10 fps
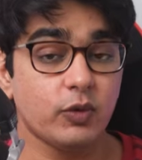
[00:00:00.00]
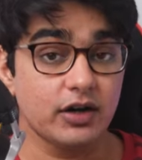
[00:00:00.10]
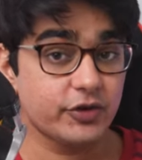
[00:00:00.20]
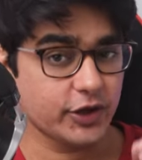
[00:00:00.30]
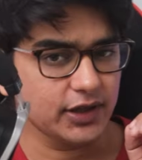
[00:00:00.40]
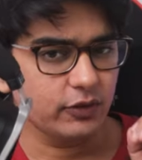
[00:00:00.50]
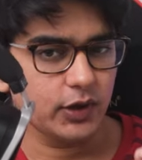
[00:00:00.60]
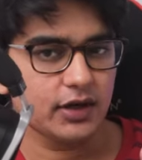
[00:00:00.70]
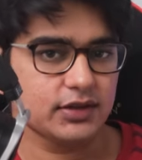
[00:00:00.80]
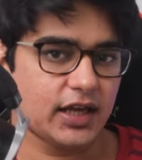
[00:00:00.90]
One really
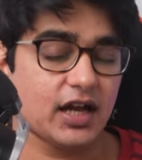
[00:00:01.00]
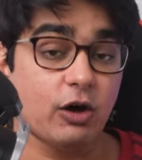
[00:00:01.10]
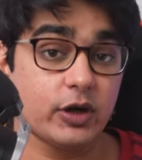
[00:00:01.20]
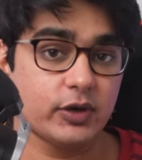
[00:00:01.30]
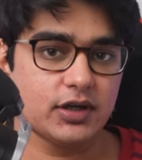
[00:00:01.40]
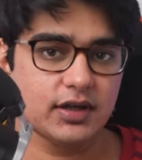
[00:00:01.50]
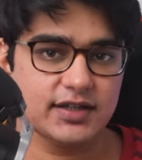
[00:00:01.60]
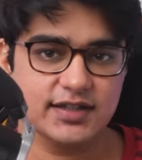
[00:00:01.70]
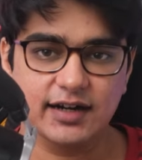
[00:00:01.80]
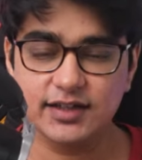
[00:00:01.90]
weird thing, however,
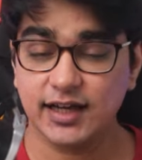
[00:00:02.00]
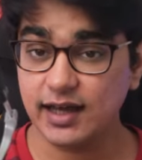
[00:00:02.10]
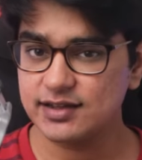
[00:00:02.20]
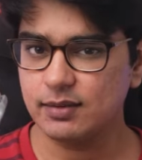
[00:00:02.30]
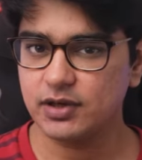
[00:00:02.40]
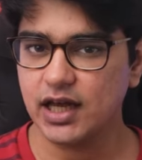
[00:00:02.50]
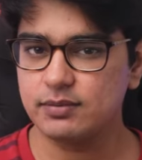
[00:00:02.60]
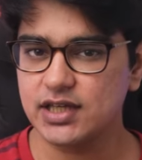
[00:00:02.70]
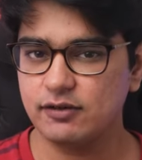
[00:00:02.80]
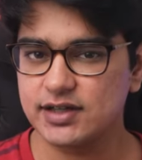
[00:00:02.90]
is that they can
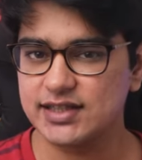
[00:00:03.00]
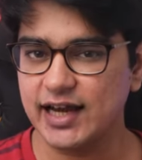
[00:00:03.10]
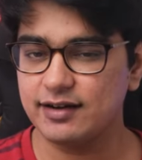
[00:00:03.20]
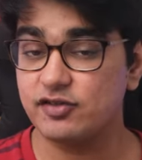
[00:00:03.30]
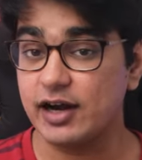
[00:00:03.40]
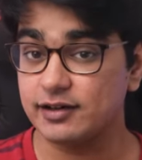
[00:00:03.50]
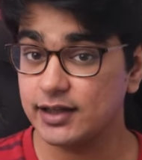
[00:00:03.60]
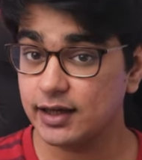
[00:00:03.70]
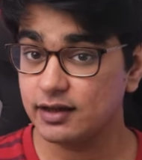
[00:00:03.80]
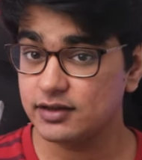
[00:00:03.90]
sometimes have a slight
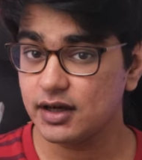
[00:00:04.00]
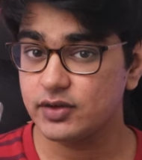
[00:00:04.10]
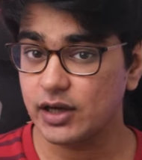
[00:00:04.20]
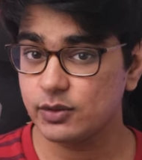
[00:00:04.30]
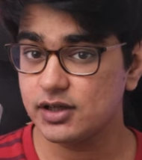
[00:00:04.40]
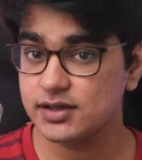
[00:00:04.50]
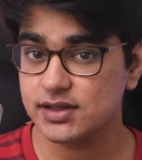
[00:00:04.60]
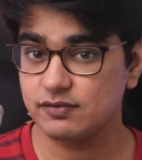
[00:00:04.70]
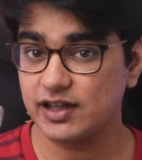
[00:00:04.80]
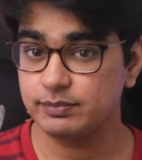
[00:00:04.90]
rattling in their
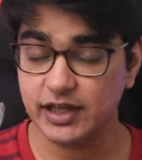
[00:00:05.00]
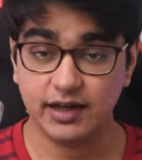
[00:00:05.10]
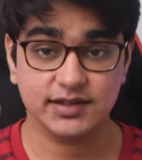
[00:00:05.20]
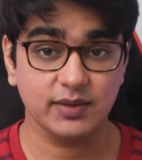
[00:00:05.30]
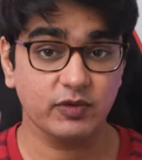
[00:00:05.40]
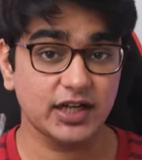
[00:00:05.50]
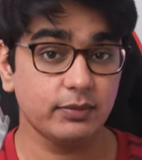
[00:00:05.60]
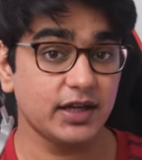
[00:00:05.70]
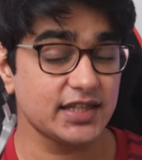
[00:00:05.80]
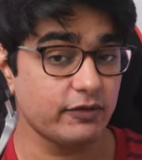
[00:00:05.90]
drivers when playing some very
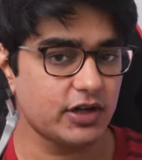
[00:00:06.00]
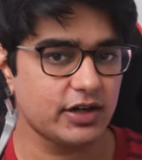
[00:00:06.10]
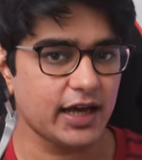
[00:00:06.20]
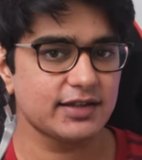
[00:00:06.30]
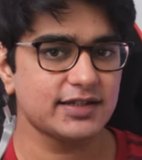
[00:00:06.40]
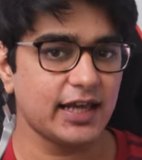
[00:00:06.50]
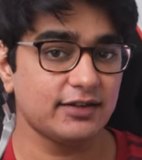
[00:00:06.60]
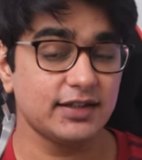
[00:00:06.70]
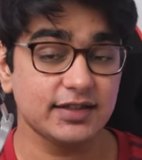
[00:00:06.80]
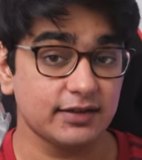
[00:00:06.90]
bass heavy tracks
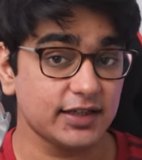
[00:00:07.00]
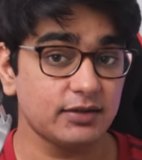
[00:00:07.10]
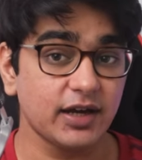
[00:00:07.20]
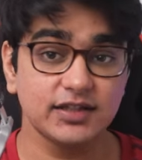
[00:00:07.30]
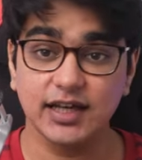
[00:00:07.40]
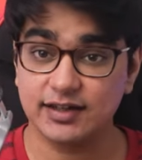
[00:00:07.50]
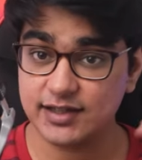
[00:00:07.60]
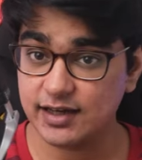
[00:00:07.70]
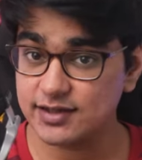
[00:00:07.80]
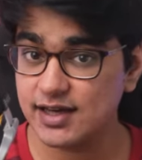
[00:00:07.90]
like the Sunset by the
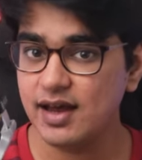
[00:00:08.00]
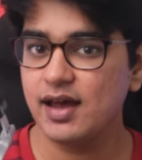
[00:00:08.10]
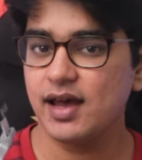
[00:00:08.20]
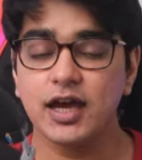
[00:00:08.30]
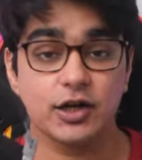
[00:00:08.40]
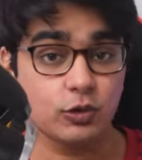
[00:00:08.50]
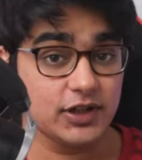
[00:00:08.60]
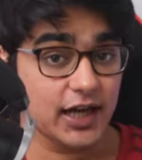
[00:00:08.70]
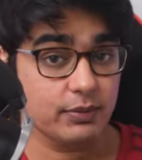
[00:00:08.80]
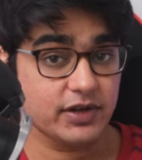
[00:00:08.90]
XX. It
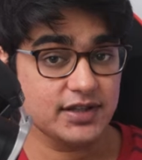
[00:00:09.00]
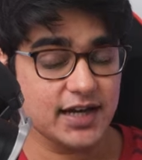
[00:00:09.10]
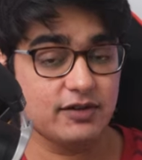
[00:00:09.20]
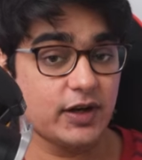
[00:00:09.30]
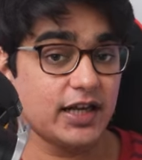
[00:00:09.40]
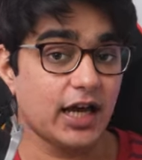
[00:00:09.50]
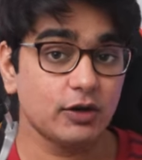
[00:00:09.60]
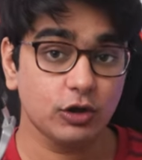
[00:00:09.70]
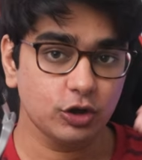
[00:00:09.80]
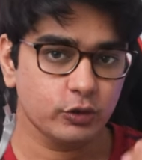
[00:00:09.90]
only happens at very high
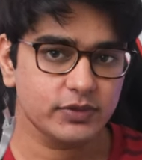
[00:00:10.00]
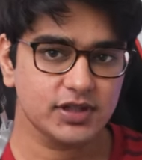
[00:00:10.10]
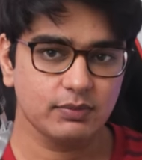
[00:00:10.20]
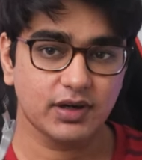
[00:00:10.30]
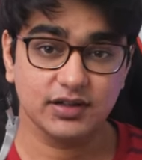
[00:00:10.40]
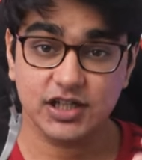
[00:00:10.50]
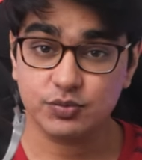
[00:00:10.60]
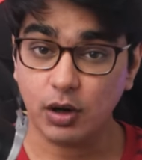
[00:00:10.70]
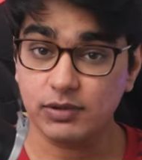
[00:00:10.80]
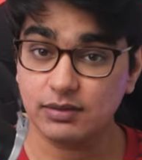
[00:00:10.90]
volumes, but this
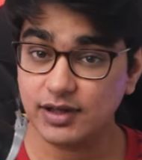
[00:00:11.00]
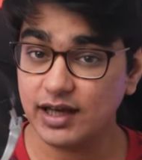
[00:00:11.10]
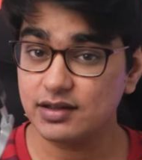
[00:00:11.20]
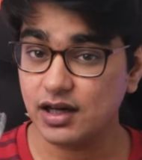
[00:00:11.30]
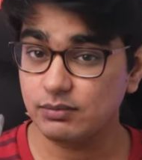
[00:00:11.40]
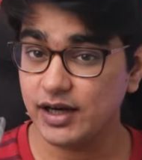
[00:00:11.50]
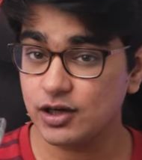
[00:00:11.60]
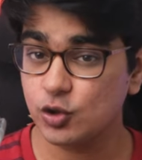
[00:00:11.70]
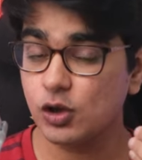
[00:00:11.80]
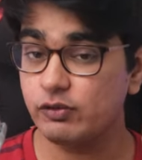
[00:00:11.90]
problem can come
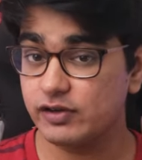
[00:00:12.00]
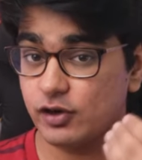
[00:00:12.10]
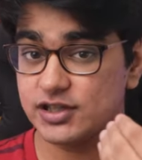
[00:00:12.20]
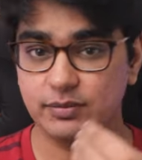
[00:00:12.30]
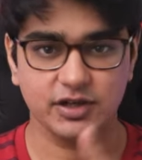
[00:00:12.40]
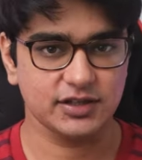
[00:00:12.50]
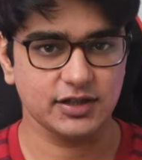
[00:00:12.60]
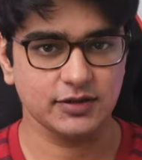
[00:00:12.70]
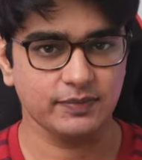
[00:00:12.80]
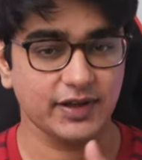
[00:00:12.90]
and go away for some
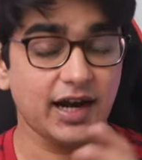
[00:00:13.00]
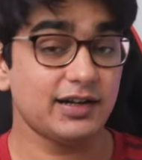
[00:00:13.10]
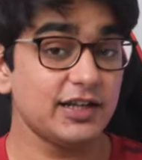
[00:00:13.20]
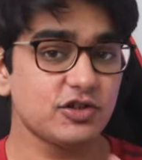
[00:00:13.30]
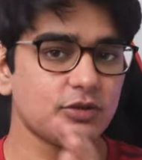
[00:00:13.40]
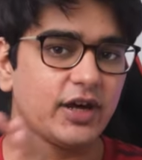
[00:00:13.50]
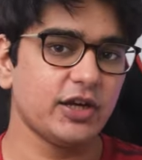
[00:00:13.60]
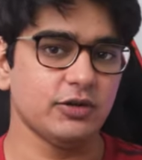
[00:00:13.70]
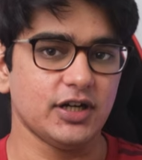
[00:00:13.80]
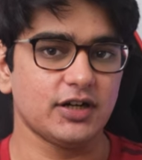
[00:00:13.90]
reason, at least on my
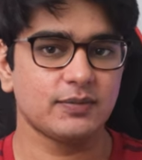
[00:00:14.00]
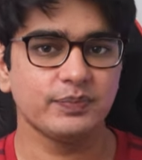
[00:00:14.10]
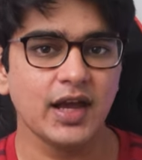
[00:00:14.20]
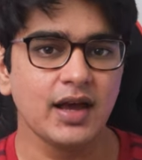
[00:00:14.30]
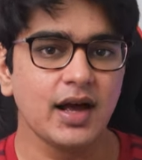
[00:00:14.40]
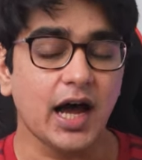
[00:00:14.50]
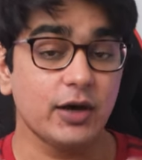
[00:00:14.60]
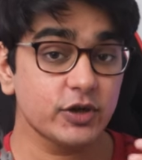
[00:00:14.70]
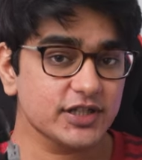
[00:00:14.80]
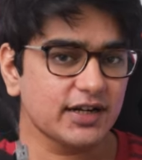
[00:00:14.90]
unit.
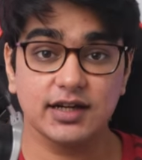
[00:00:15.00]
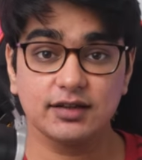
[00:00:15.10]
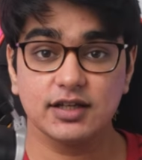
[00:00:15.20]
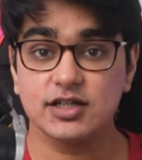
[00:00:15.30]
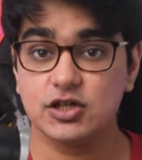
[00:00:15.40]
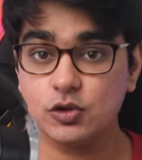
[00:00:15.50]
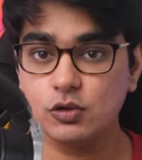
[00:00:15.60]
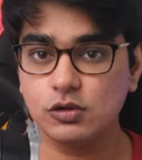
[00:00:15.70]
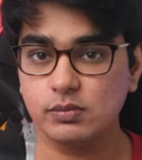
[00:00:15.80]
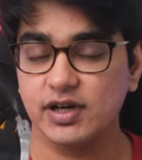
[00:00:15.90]
I was getting this
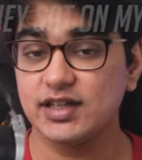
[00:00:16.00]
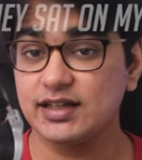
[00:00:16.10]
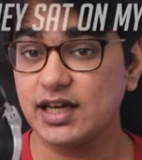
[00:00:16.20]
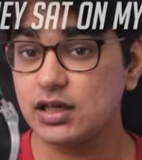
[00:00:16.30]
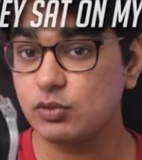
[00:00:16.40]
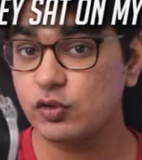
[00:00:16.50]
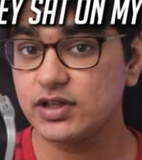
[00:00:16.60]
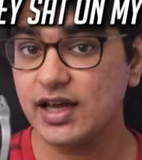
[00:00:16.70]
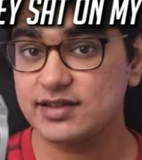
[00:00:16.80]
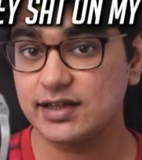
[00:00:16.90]
issue, but then I removed
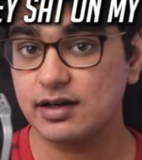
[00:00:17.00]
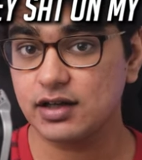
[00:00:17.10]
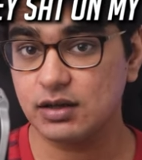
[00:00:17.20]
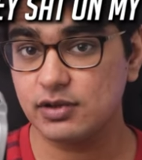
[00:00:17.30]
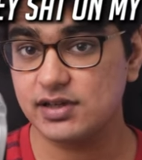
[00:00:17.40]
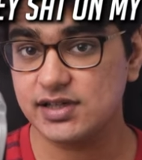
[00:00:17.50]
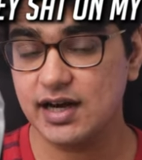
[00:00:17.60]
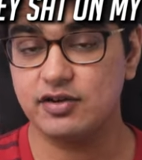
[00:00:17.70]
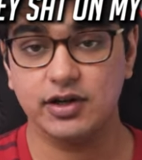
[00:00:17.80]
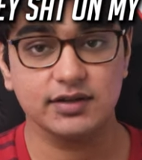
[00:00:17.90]
the XLR cables
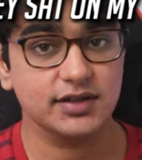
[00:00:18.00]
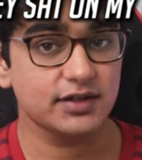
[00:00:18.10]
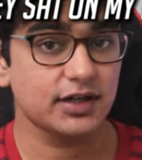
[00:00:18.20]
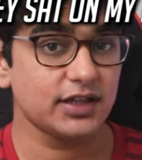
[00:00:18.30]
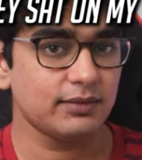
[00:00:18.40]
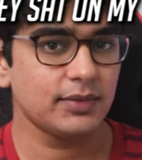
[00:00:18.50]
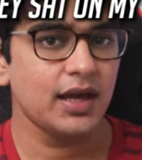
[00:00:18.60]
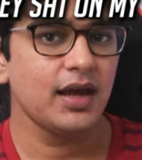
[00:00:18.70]
and reinserted them,